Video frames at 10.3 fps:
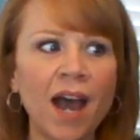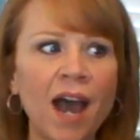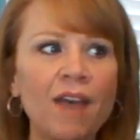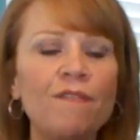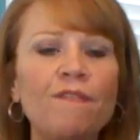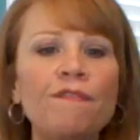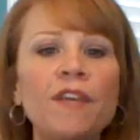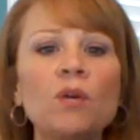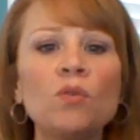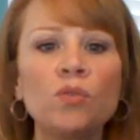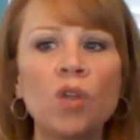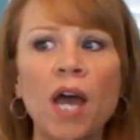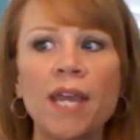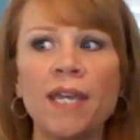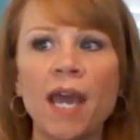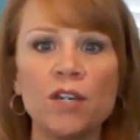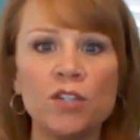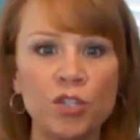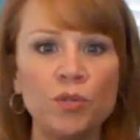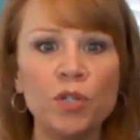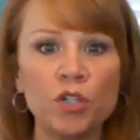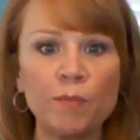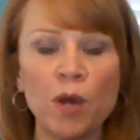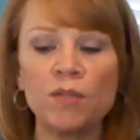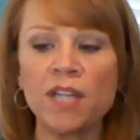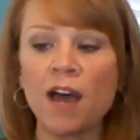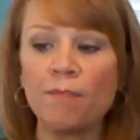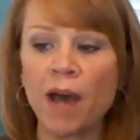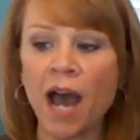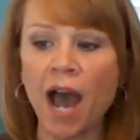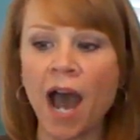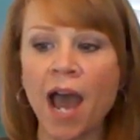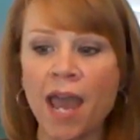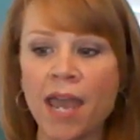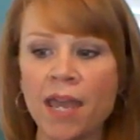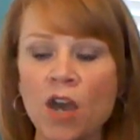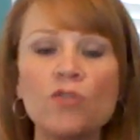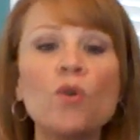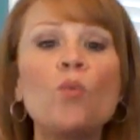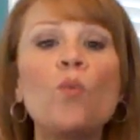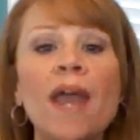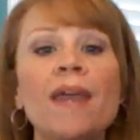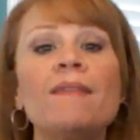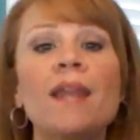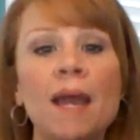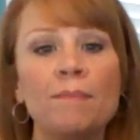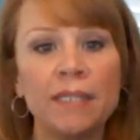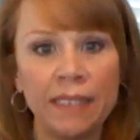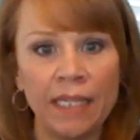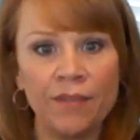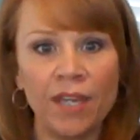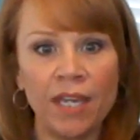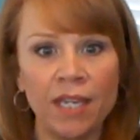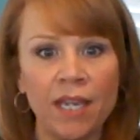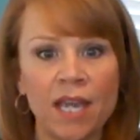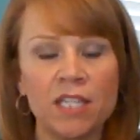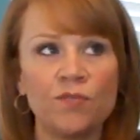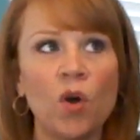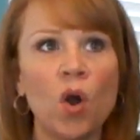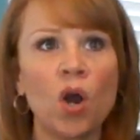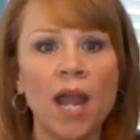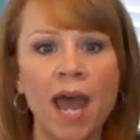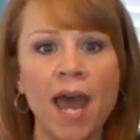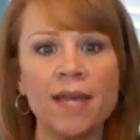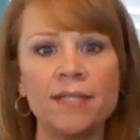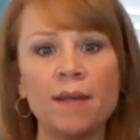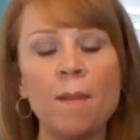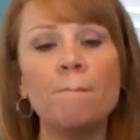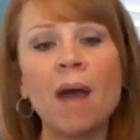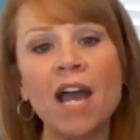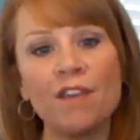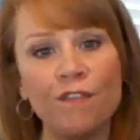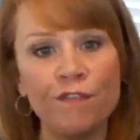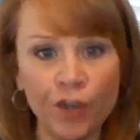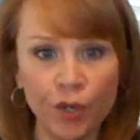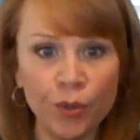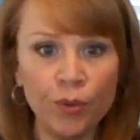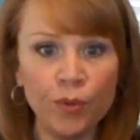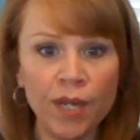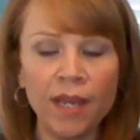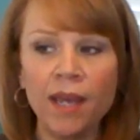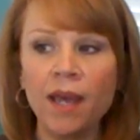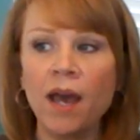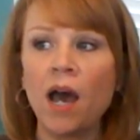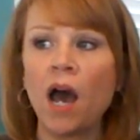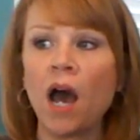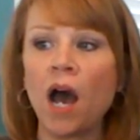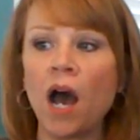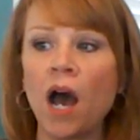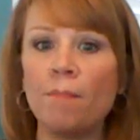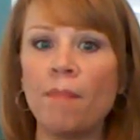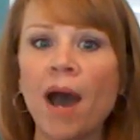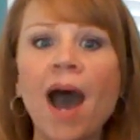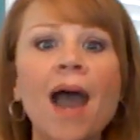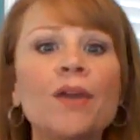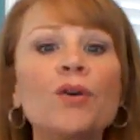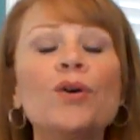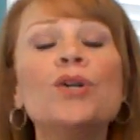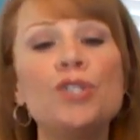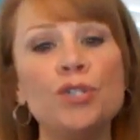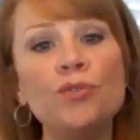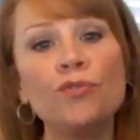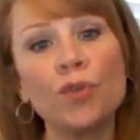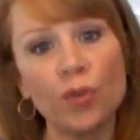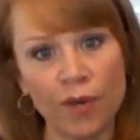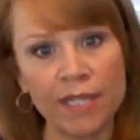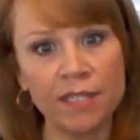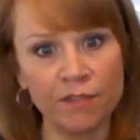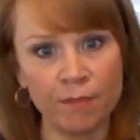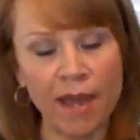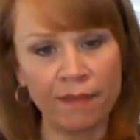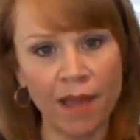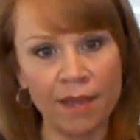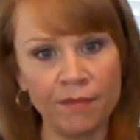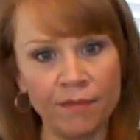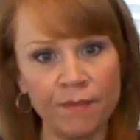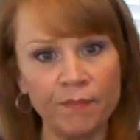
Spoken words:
I feel like at 2 years post-op, the way that I'm living as far as my food, I could do for the rest of my life.